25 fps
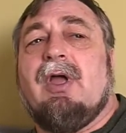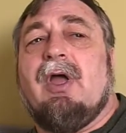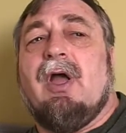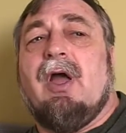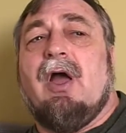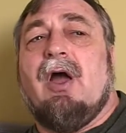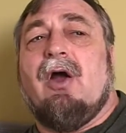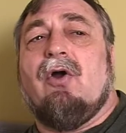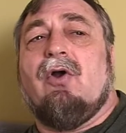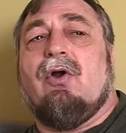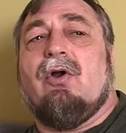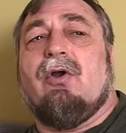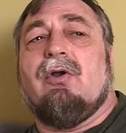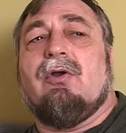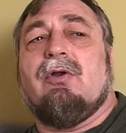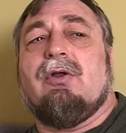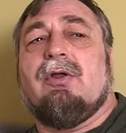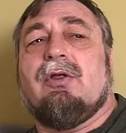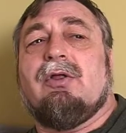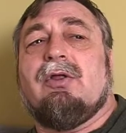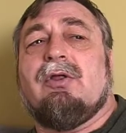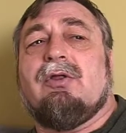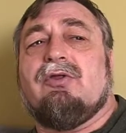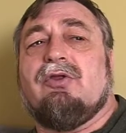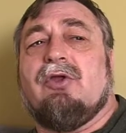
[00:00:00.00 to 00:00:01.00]
Our
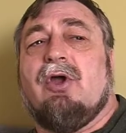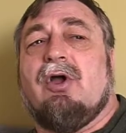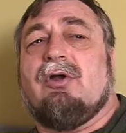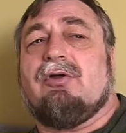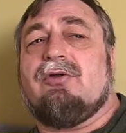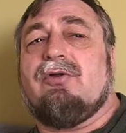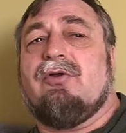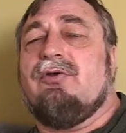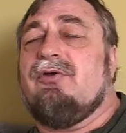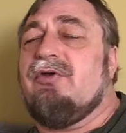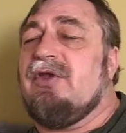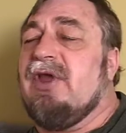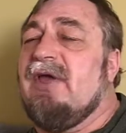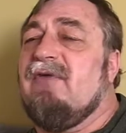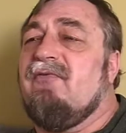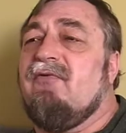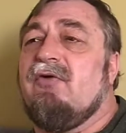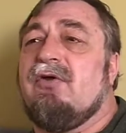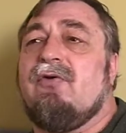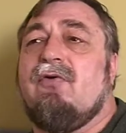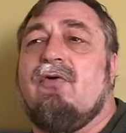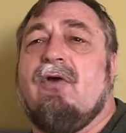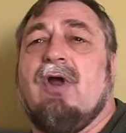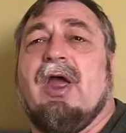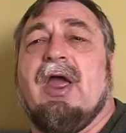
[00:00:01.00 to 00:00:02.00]
Dr.
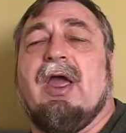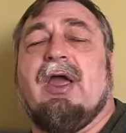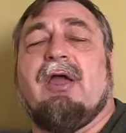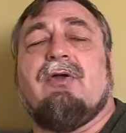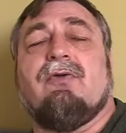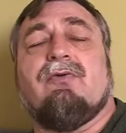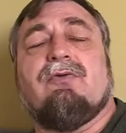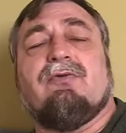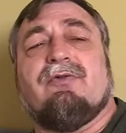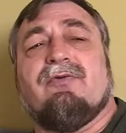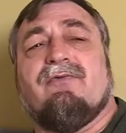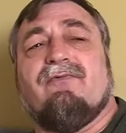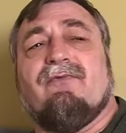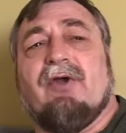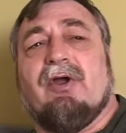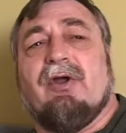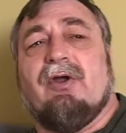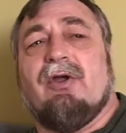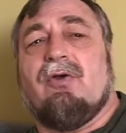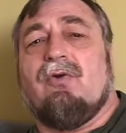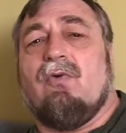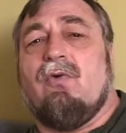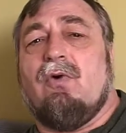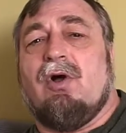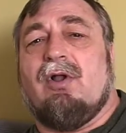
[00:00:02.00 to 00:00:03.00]
David Craig, who's a
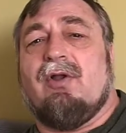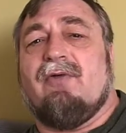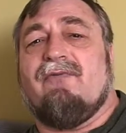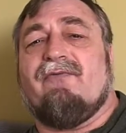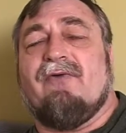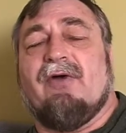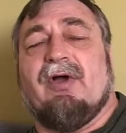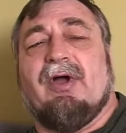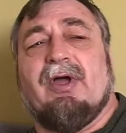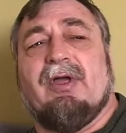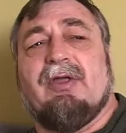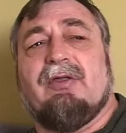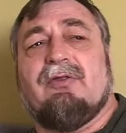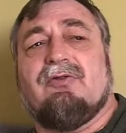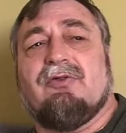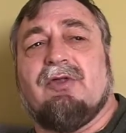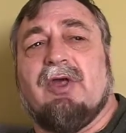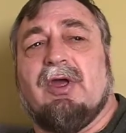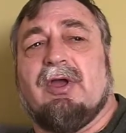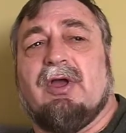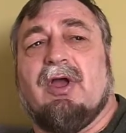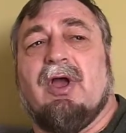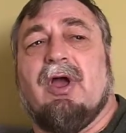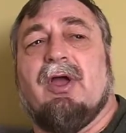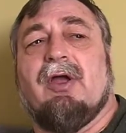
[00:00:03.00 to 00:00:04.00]
very qualified
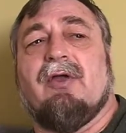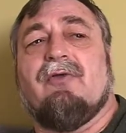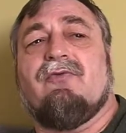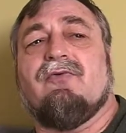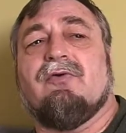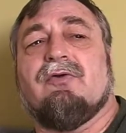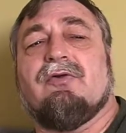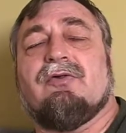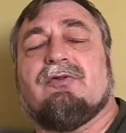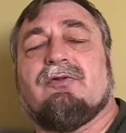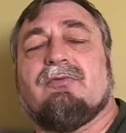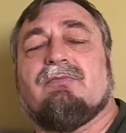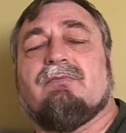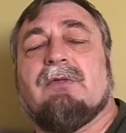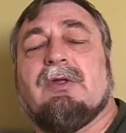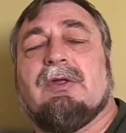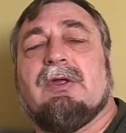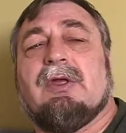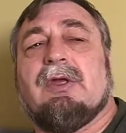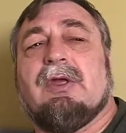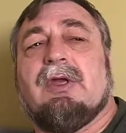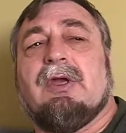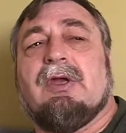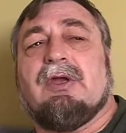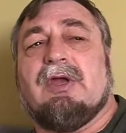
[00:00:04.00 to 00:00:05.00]
psychiatrist,
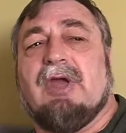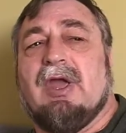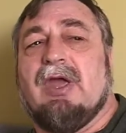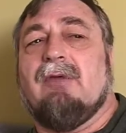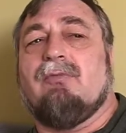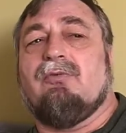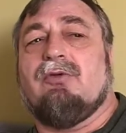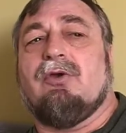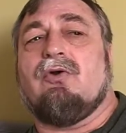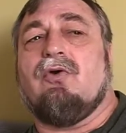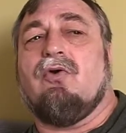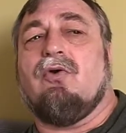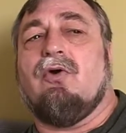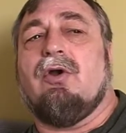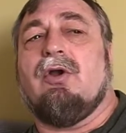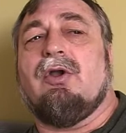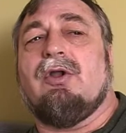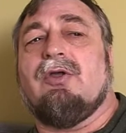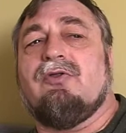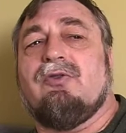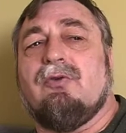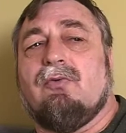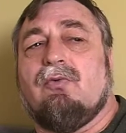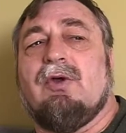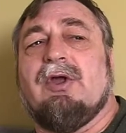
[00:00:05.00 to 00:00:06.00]
came to court
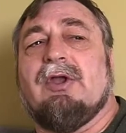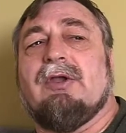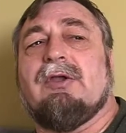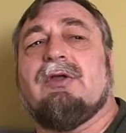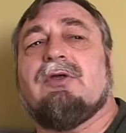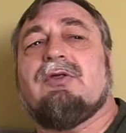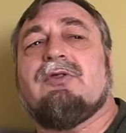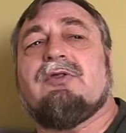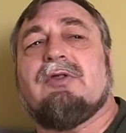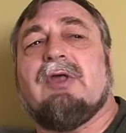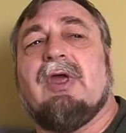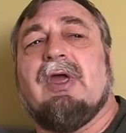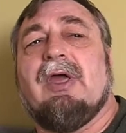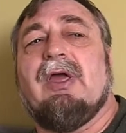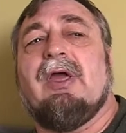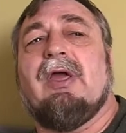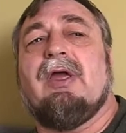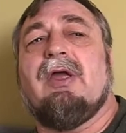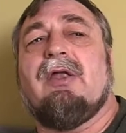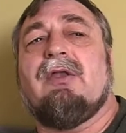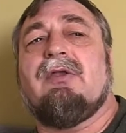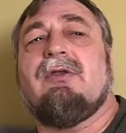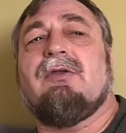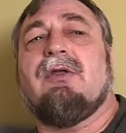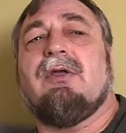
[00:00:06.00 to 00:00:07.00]
as a witness
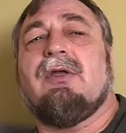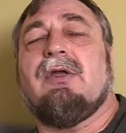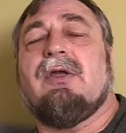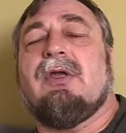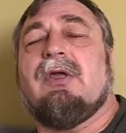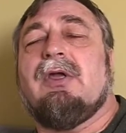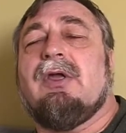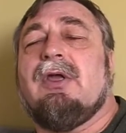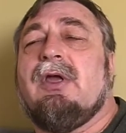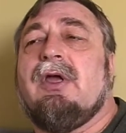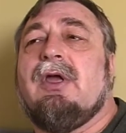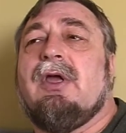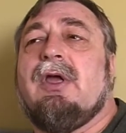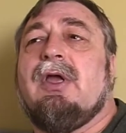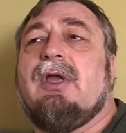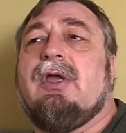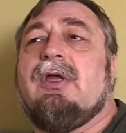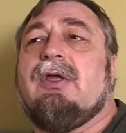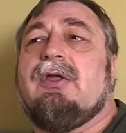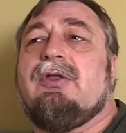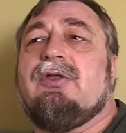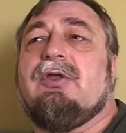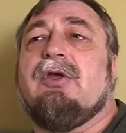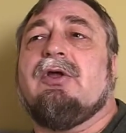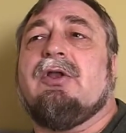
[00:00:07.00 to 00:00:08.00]
and
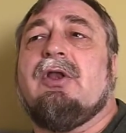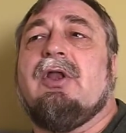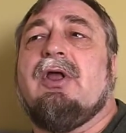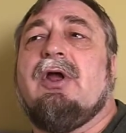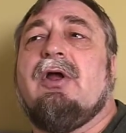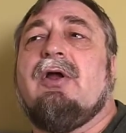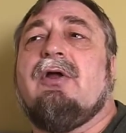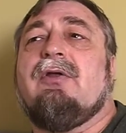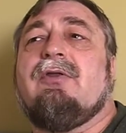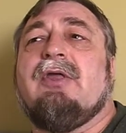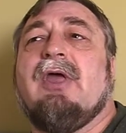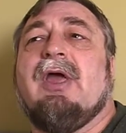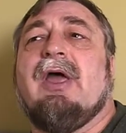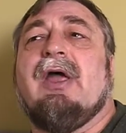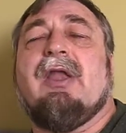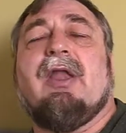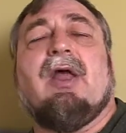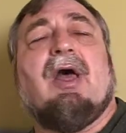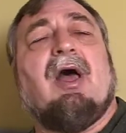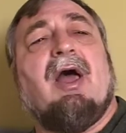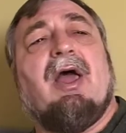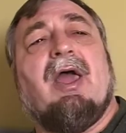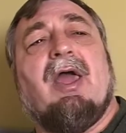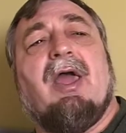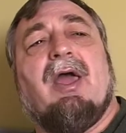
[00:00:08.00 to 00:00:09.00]
declared that
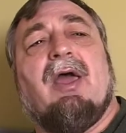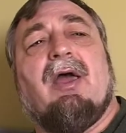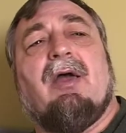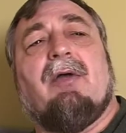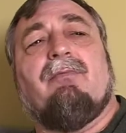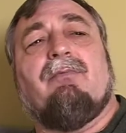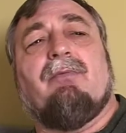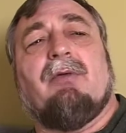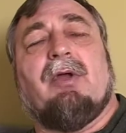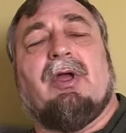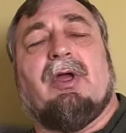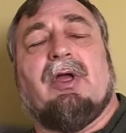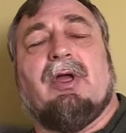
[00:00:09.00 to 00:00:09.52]
I am